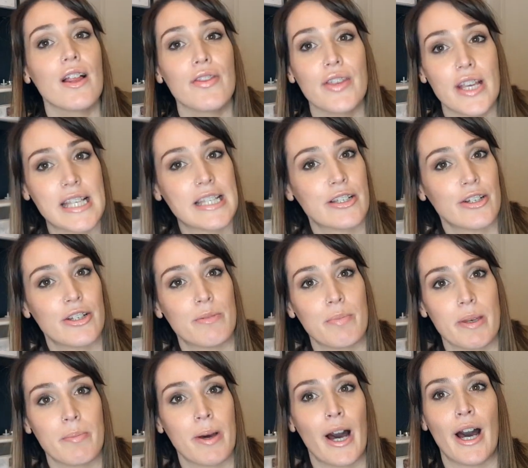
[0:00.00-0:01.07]
this could
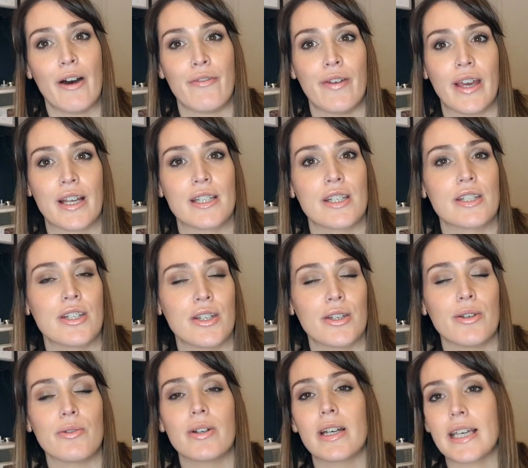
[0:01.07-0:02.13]
be perfect
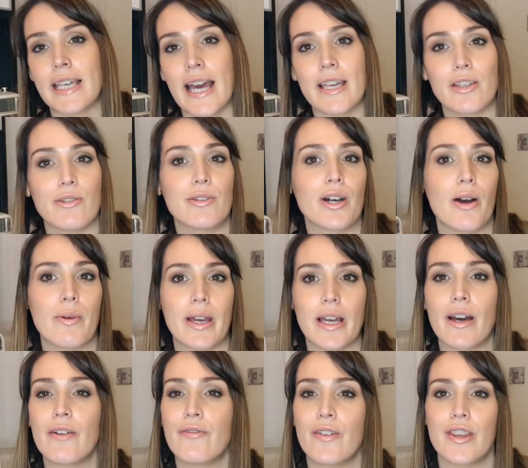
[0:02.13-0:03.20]
to get you going
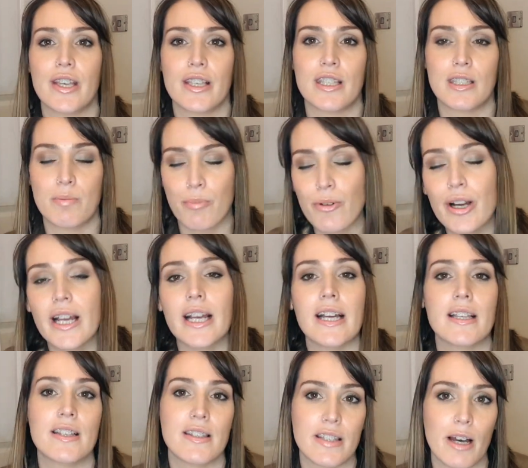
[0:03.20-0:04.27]
for the spring,
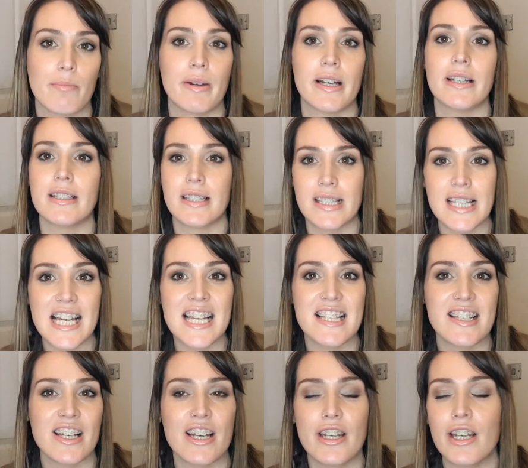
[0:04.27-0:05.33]
summer
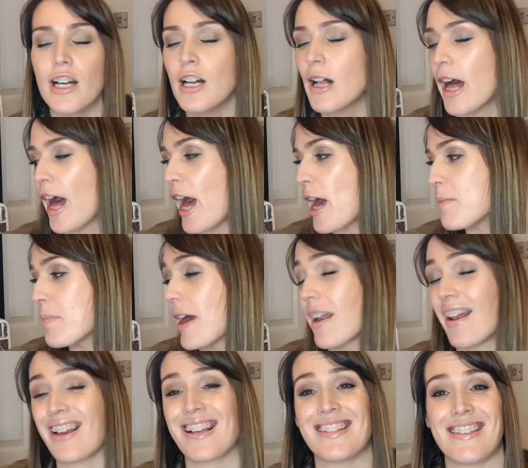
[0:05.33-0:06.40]
season. Um, and
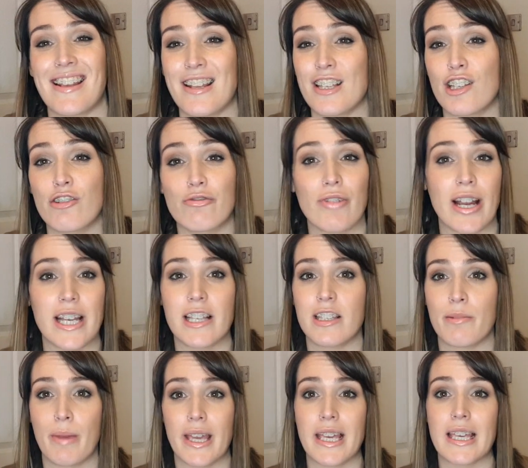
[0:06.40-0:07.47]
like I said, it's great
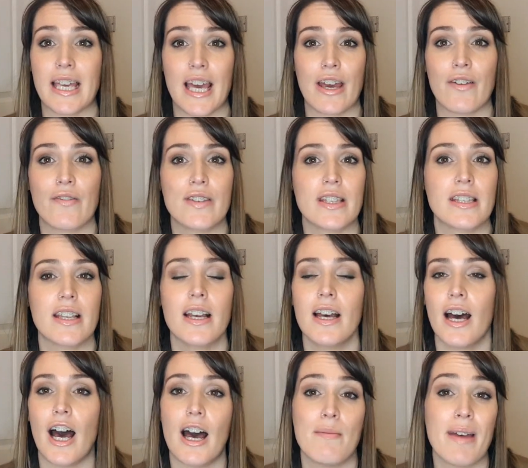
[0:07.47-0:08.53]
to make gifts.
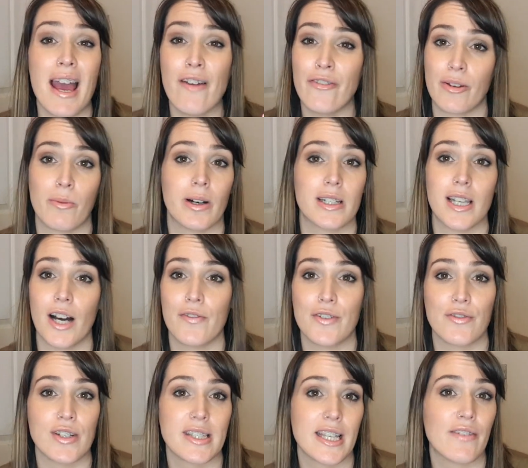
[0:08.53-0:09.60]
Um, everyone
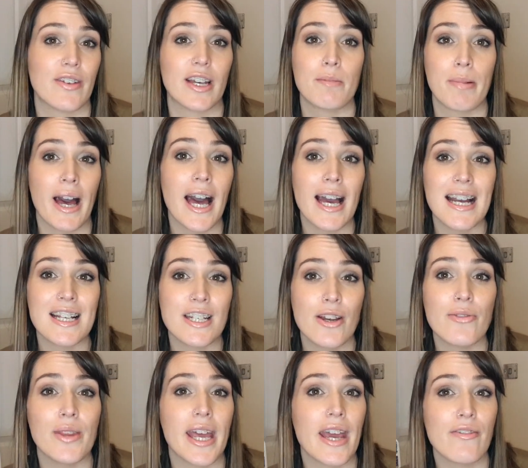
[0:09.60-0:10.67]
loves receiving a bag,
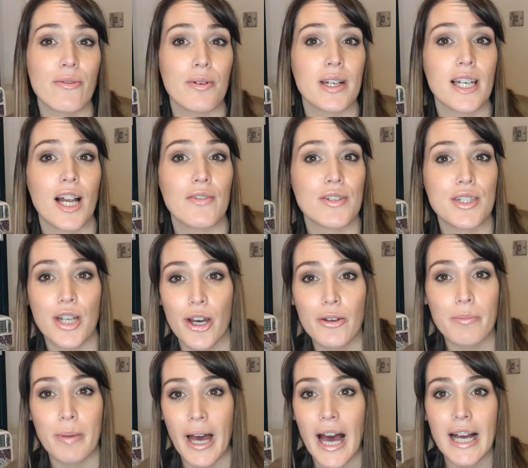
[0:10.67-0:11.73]
don't they? Everyone loves
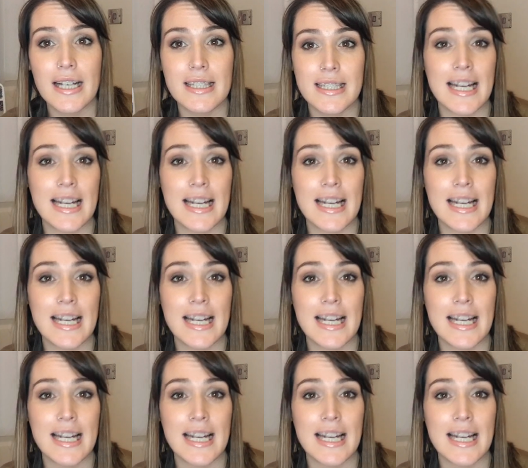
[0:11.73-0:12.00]
tote bags